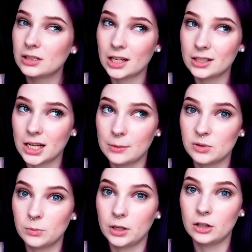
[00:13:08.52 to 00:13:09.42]
ten
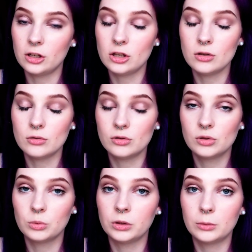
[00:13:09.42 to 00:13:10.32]
times better
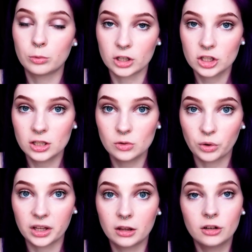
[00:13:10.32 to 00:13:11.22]
used with brushes
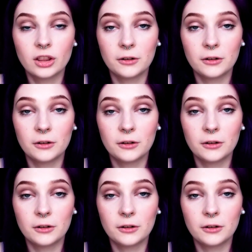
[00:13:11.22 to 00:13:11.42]
rather than